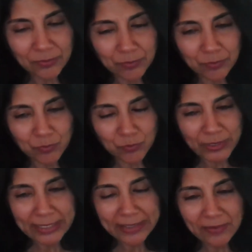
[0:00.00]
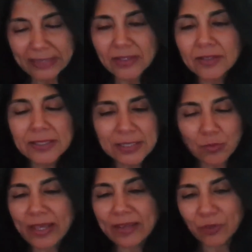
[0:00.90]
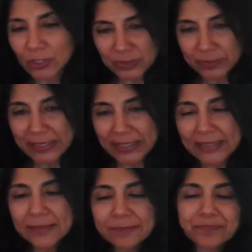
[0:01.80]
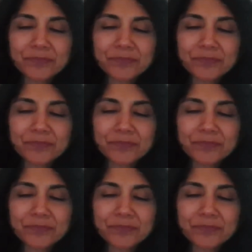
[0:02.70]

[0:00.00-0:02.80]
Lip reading: really resonant way for Kashmiris.